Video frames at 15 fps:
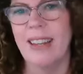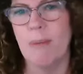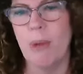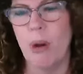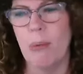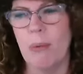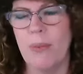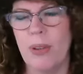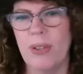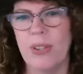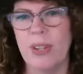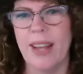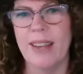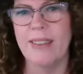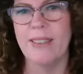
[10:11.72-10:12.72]
Yeah, Bowmanville's a
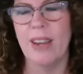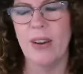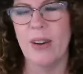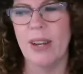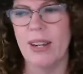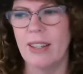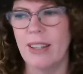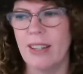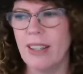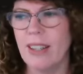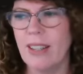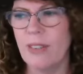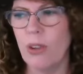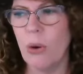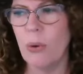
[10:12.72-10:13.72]
nice area.
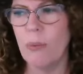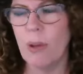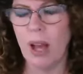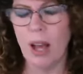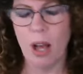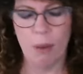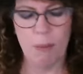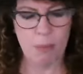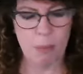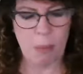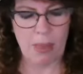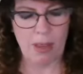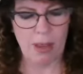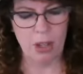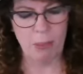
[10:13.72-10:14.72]
So
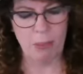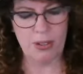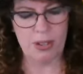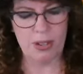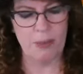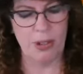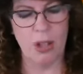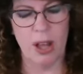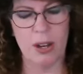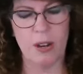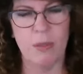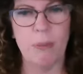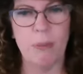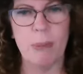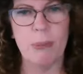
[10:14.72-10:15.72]
you must have a lot
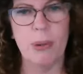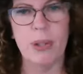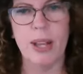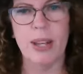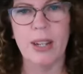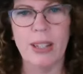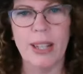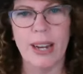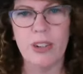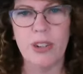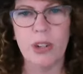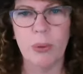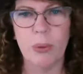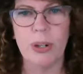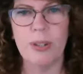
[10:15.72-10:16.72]
of people that collect
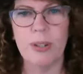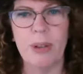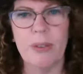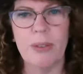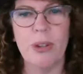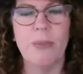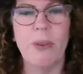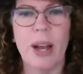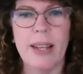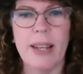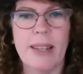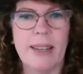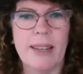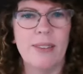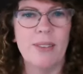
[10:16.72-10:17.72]
your work, because I do find
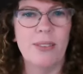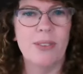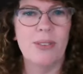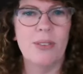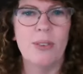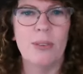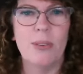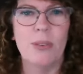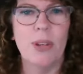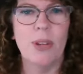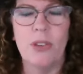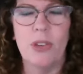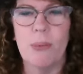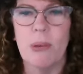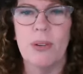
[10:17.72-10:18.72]
that you
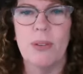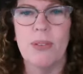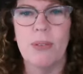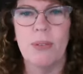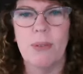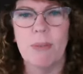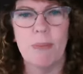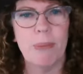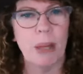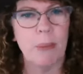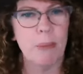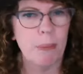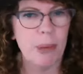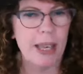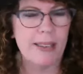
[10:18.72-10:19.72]
customers pick up
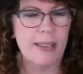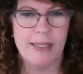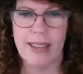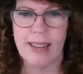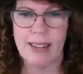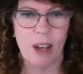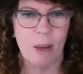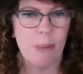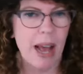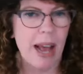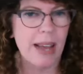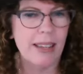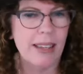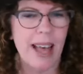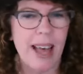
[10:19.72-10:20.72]
a piece and come
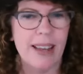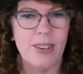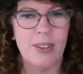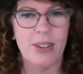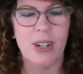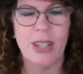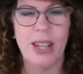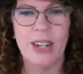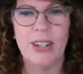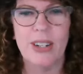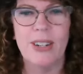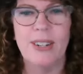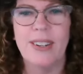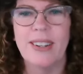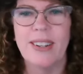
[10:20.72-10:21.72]
back and add to their collection.